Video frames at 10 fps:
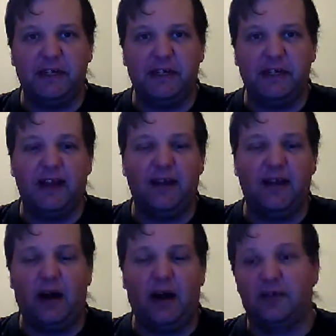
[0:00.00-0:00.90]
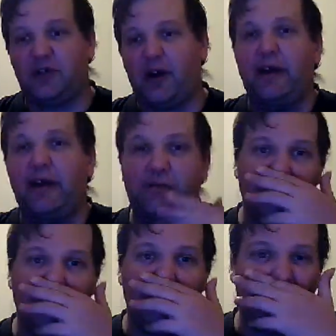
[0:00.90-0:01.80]
trying to
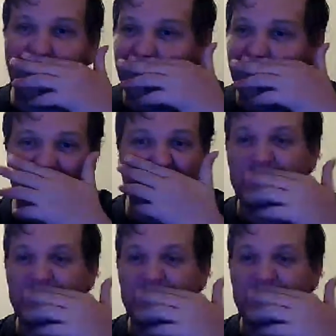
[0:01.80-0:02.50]
rebuild the heads